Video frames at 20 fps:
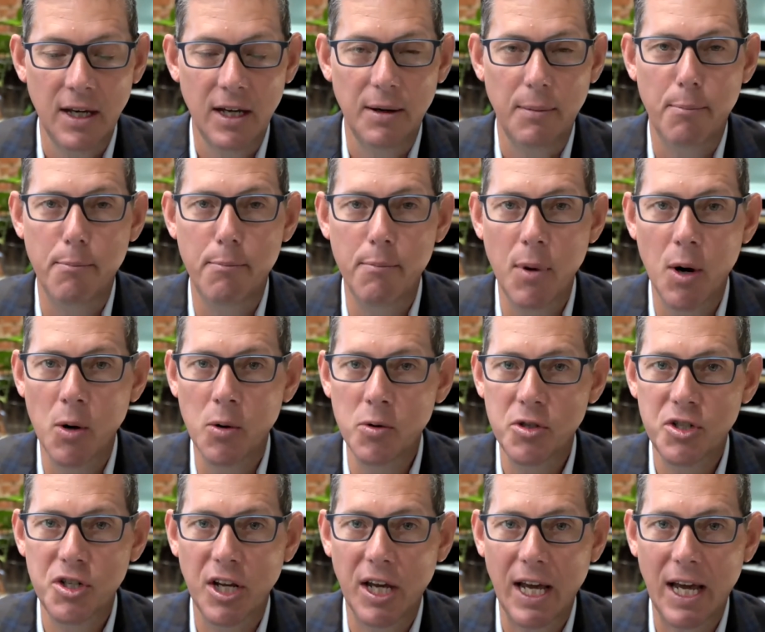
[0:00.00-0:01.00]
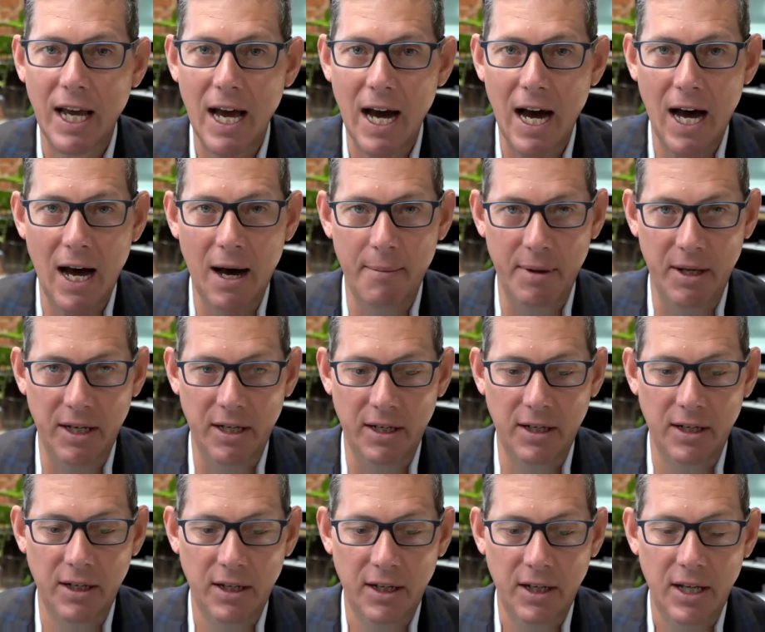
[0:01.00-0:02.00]
Most common,
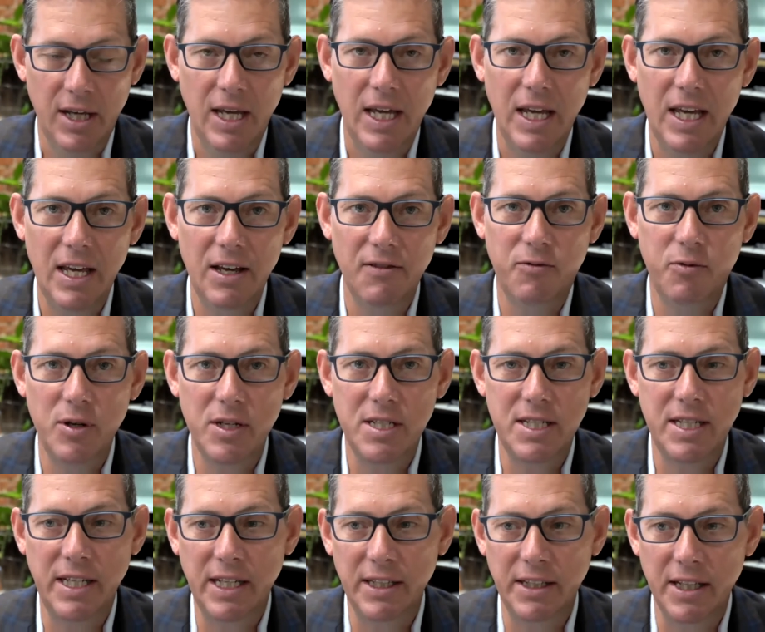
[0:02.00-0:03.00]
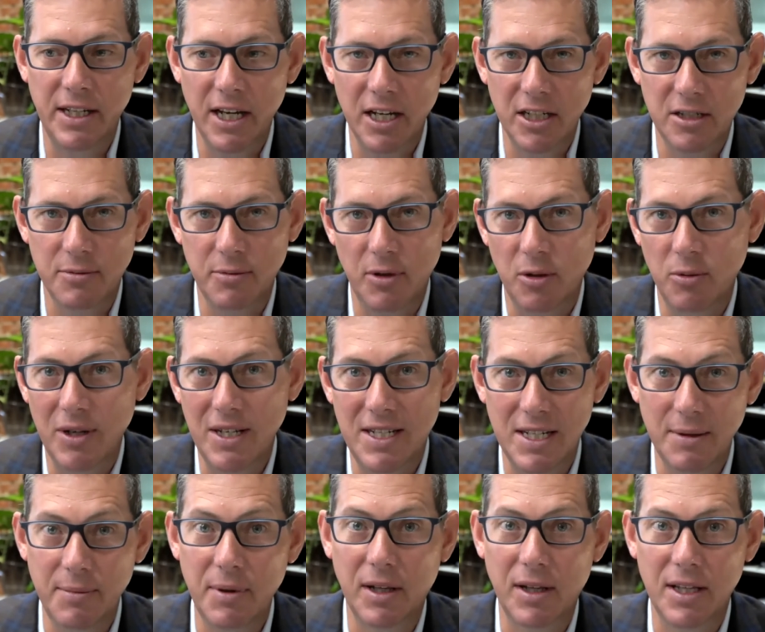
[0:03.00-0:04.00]
if we see a deductible, we
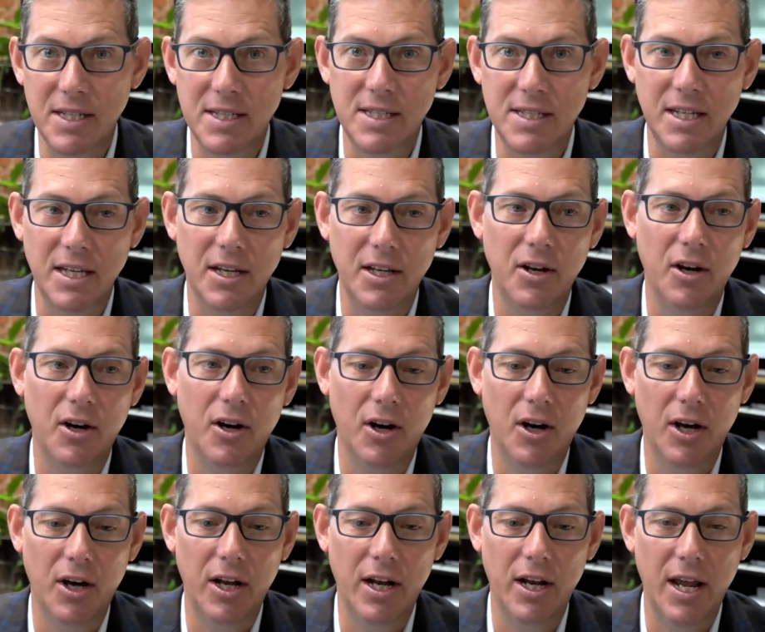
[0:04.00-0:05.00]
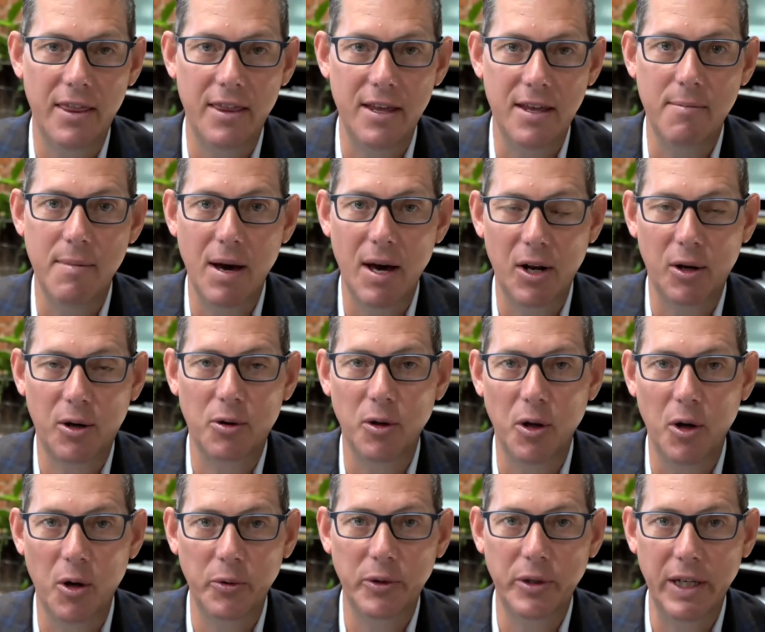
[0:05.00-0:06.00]
typically see it on the medical
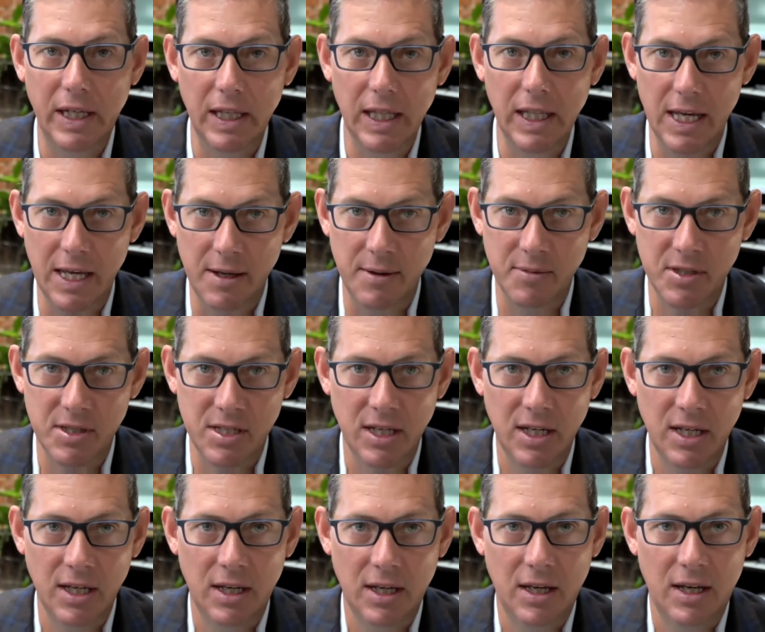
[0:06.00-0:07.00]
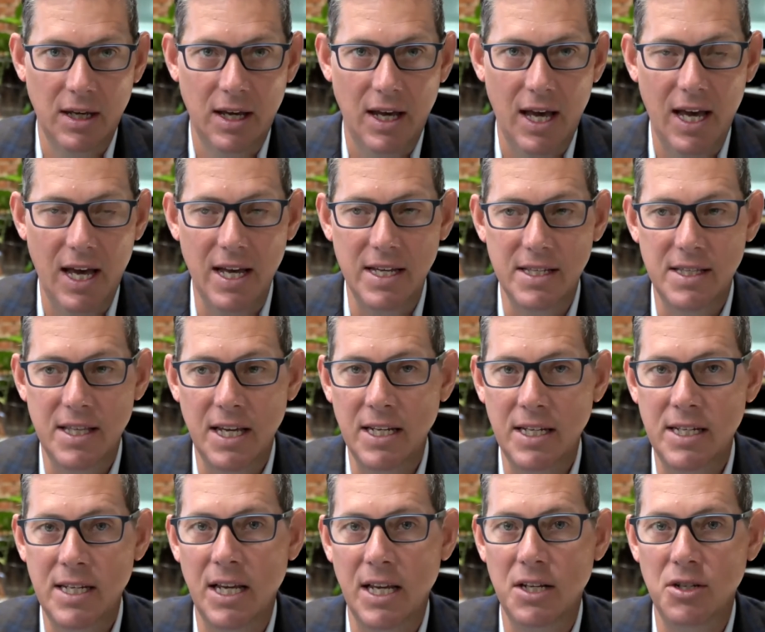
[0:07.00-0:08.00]
only claims, as they
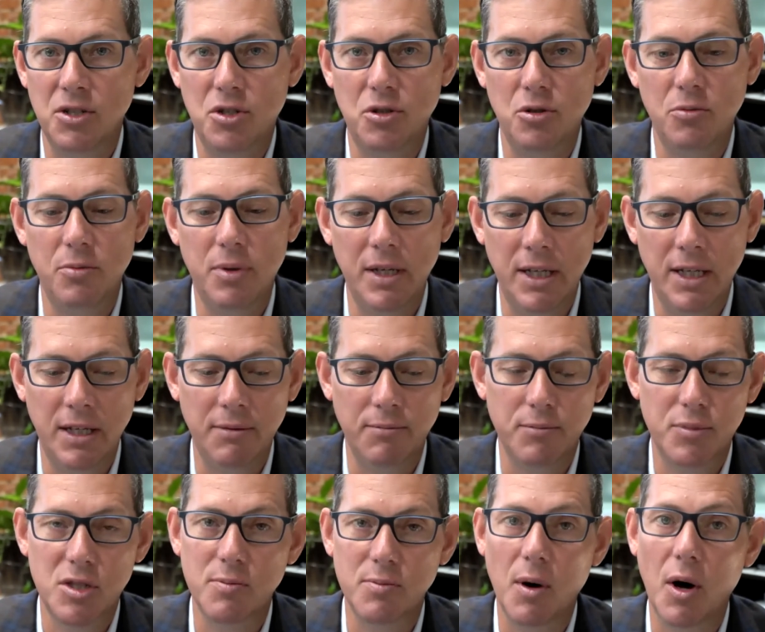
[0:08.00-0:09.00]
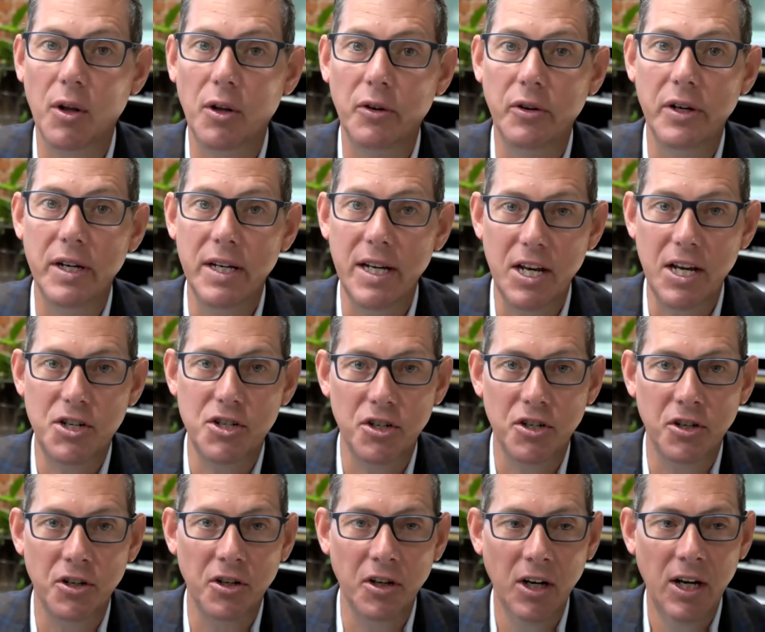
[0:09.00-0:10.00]
tend to be smaller in
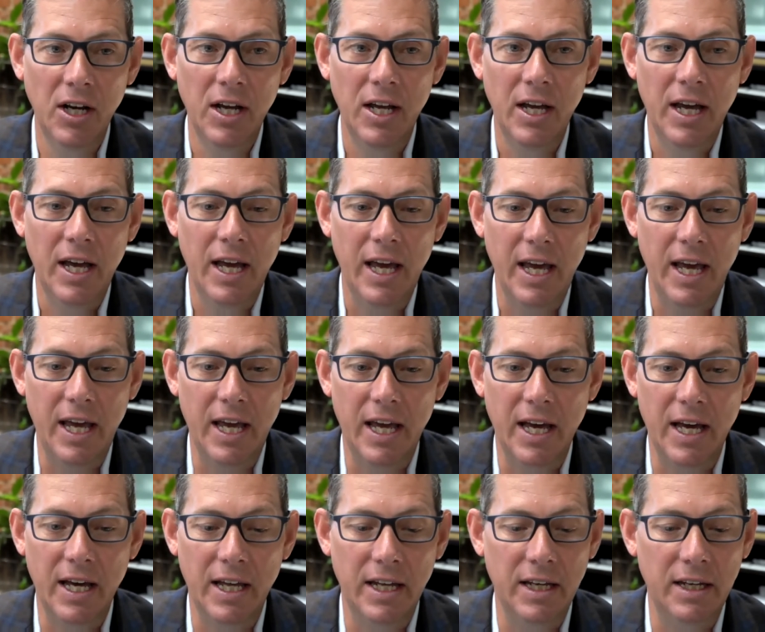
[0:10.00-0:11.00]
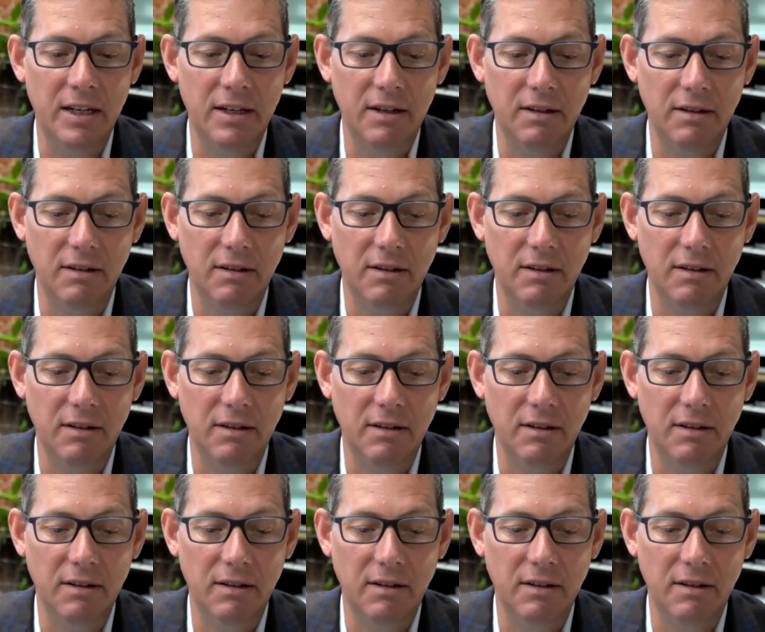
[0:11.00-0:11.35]
nature and